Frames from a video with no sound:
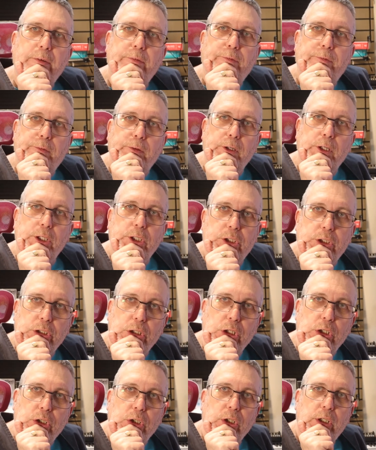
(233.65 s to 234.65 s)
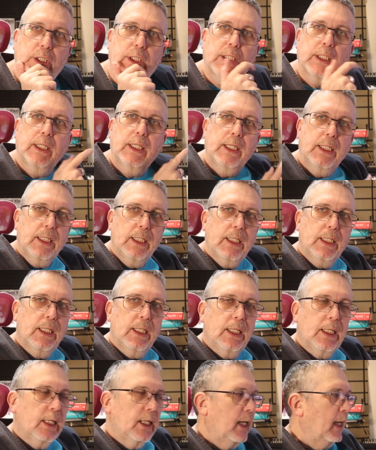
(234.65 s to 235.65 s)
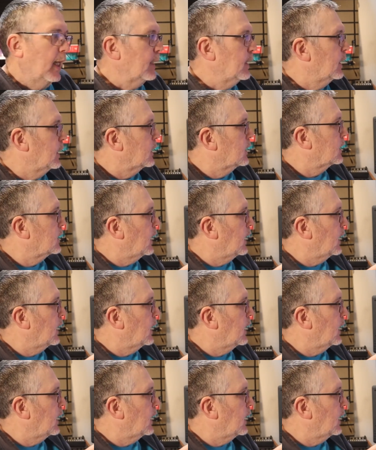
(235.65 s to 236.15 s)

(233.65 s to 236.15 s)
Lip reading: first look at this,